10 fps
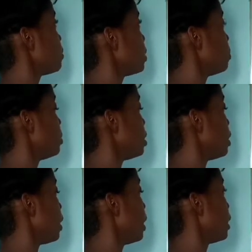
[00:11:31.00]
will
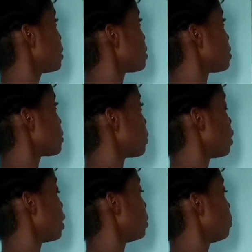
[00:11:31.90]
be x
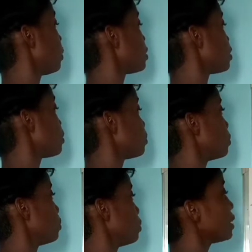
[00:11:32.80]
squared plus
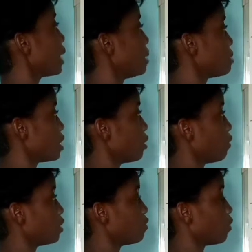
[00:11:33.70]
2 times the
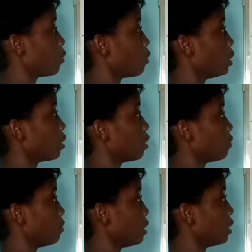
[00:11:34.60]
derivative of what we call
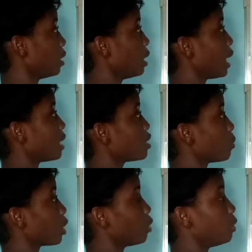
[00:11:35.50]
v. And so
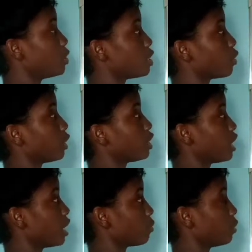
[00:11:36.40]
we're going to be using our
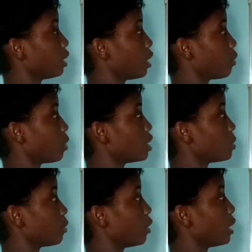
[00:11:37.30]
chain rule here once
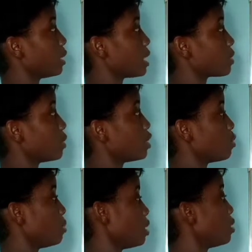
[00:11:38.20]
more, and that's going to
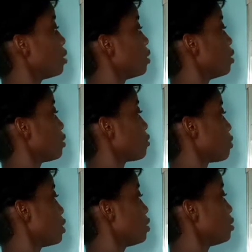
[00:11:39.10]
be
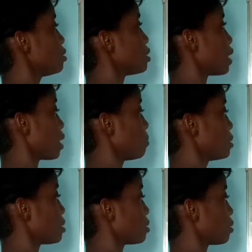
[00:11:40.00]
3
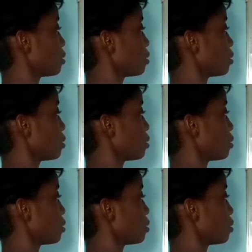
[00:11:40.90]
times